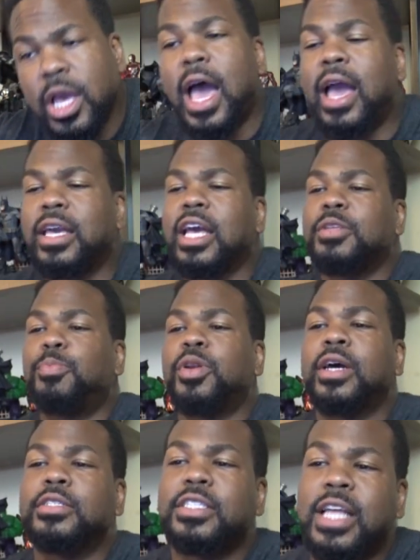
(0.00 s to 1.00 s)
I can't
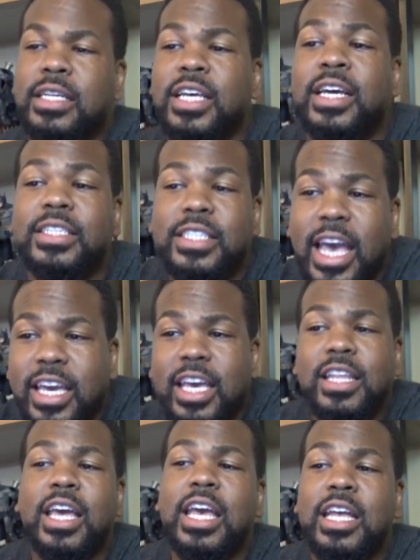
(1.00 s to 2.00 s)
pronounce that,
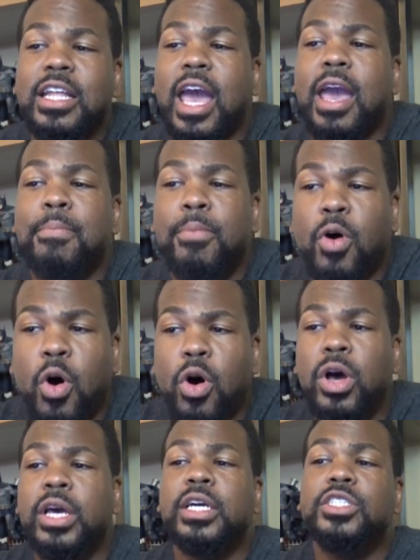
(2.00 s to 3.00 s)
taken in a
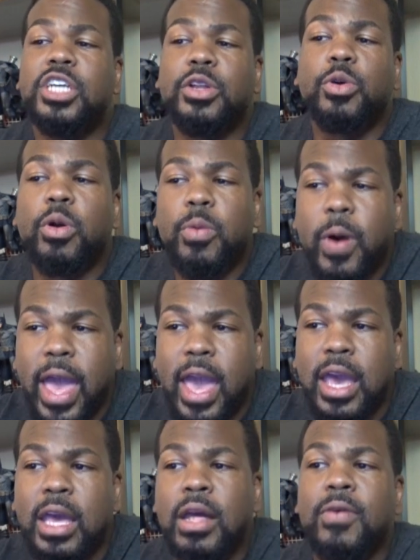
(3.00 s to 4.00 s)
more general
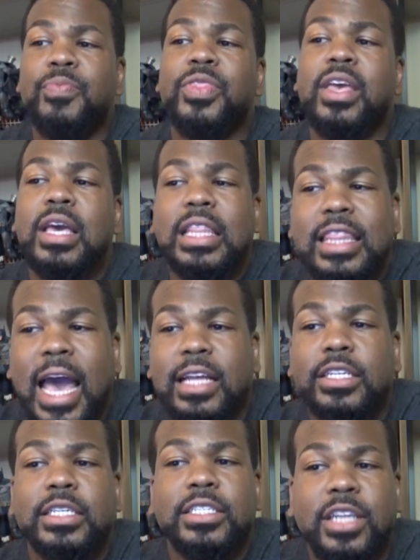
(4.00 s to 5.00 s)
way
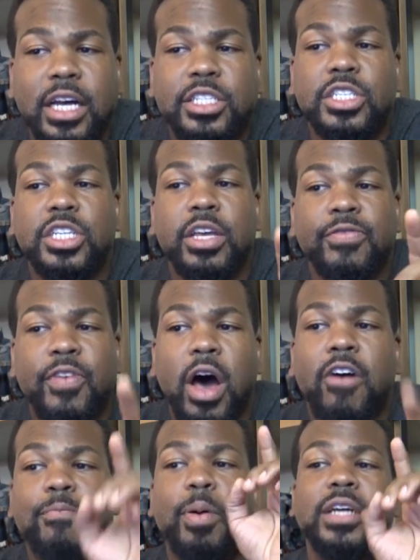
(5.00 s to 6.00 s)
that doesn't
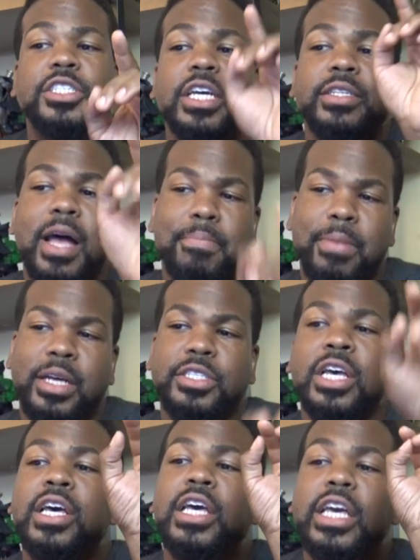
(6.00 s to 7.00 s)
involve punching numbers
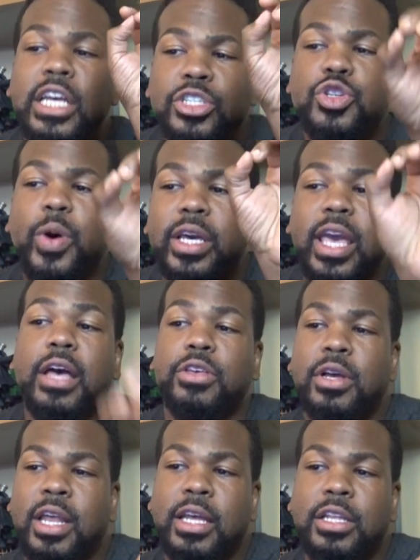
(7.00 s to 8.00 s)
into a
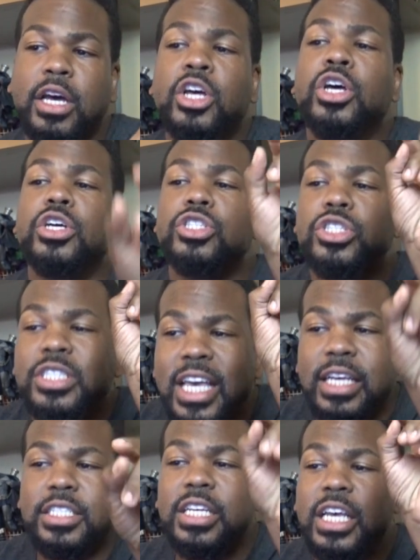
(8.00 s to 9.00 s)
calculator.
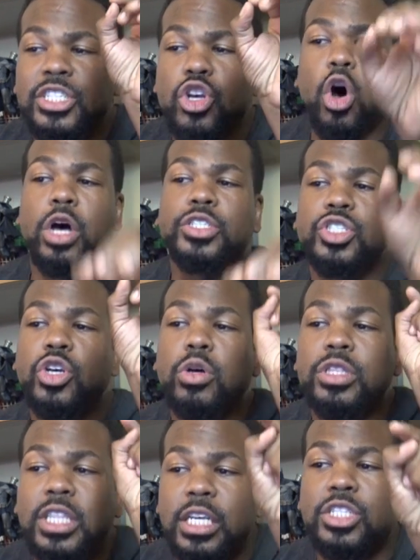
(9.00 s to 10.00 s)
This is
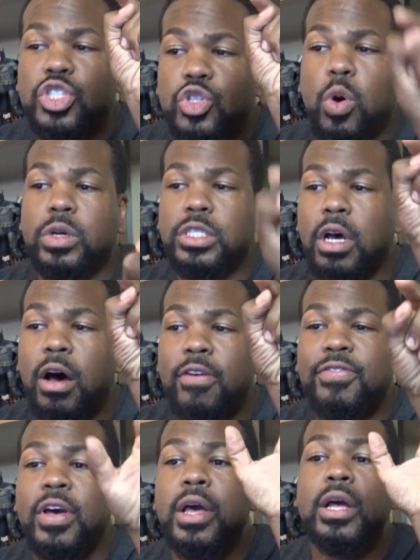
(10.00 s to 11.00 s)
also this sort of